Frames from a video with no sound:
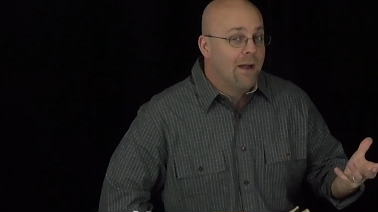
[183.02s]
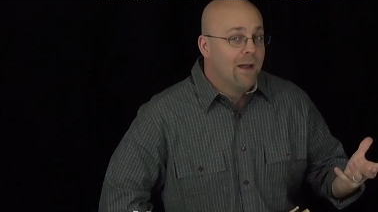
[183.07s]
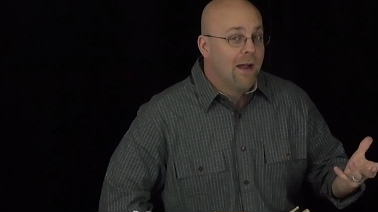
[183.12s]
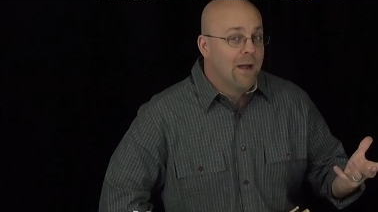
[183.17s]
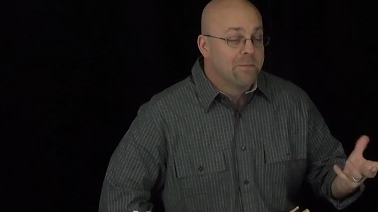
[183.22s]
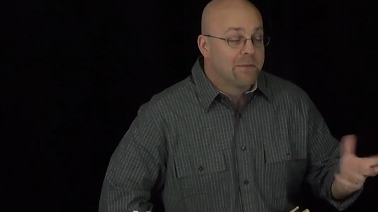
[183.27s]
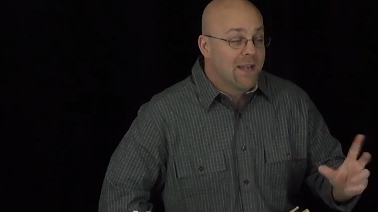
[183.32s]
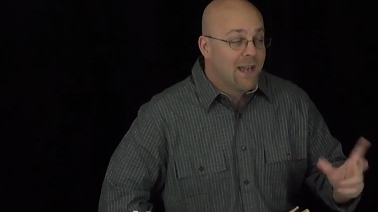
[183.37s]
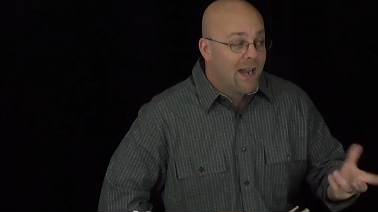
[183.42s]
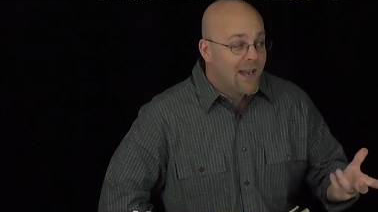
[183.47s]

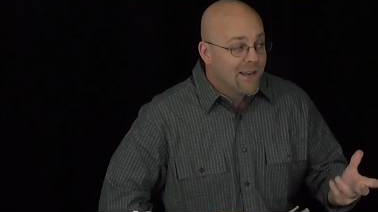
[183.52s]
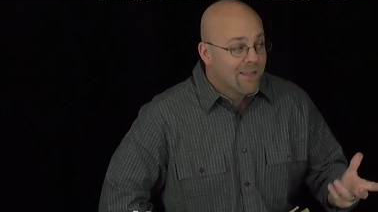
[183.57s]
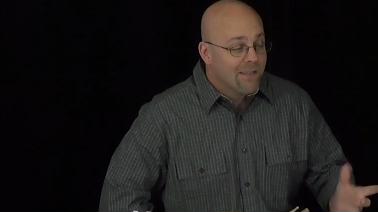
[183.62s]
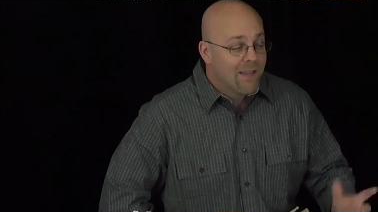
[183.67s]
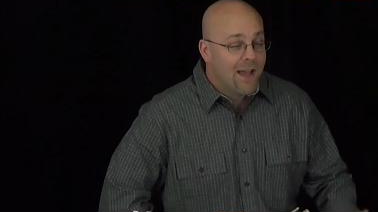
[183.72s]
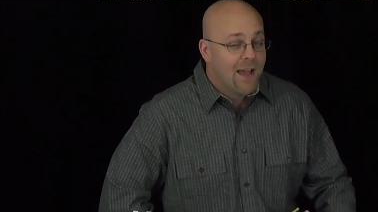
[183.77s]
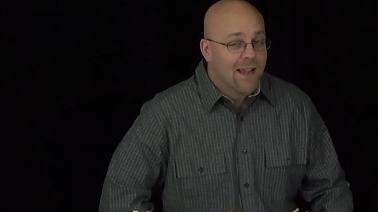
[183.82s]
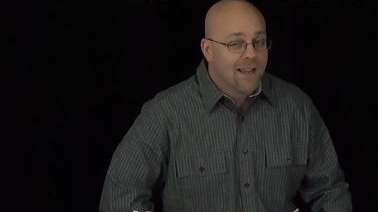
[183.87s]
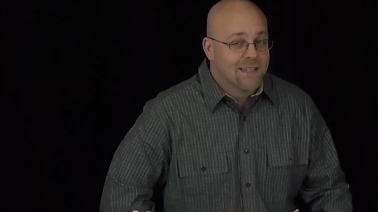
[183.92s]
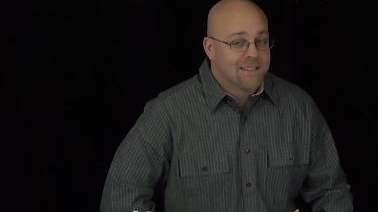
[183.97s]
I'm kind of
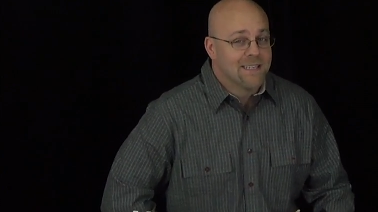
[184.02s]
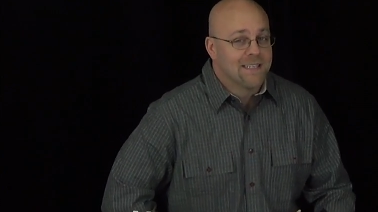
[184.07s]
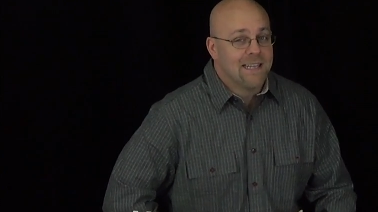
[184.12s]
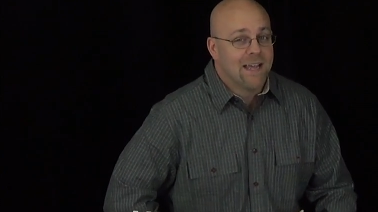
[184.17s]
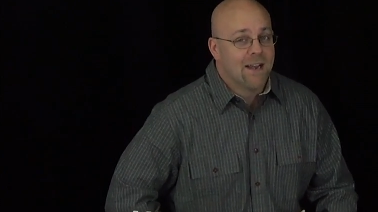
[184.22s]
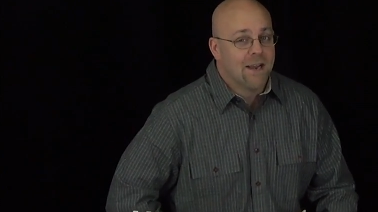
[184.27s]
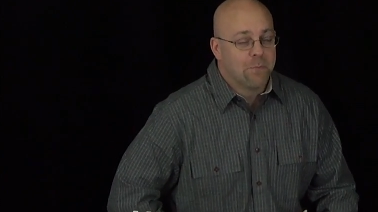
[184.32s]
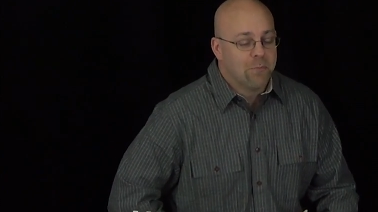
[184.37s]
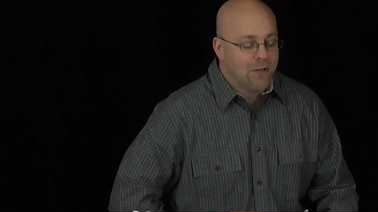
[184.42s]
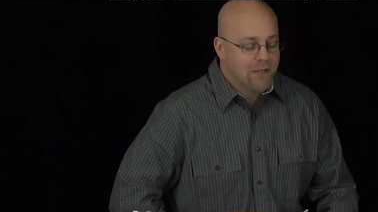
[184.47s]
lying because I
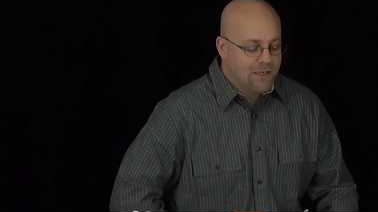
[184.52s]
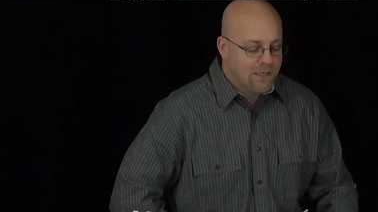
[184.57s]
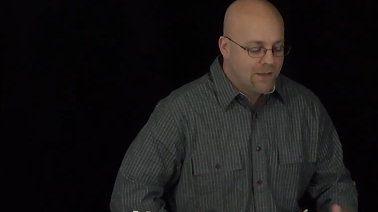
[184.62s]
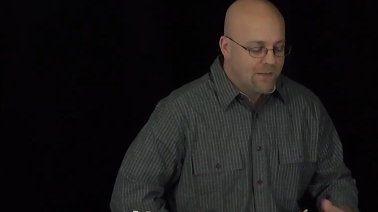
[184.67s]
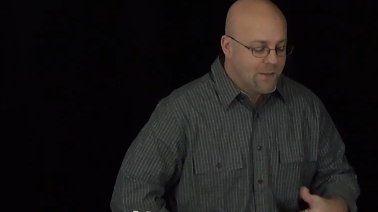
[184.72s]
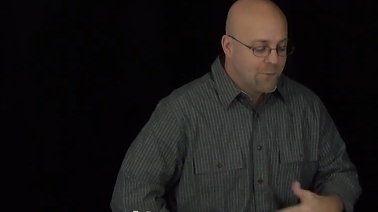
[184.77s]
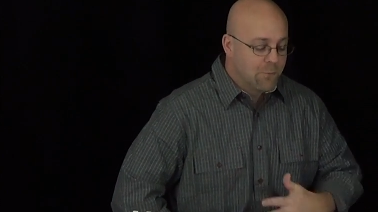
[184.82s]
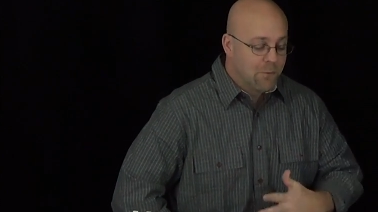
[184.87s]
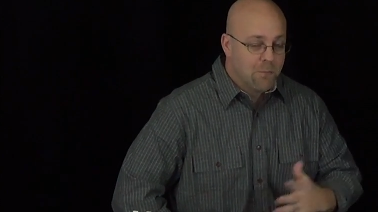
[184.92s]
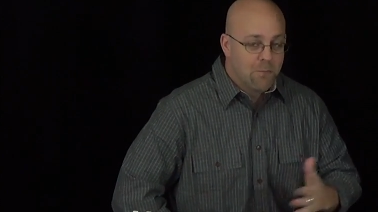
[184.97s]
doubt I played
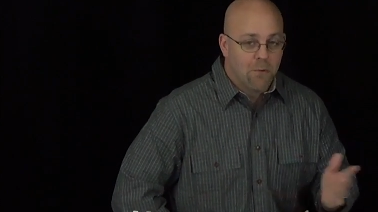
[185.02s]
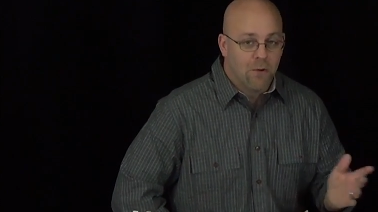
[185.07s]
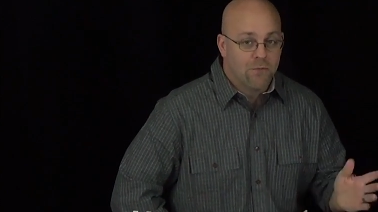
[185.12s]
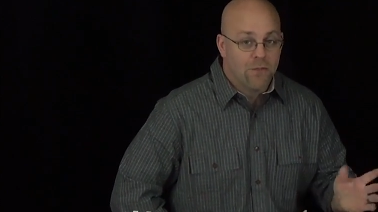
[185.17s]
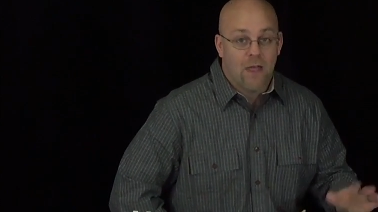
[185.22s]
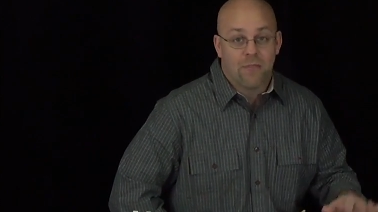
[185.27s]
anything remote.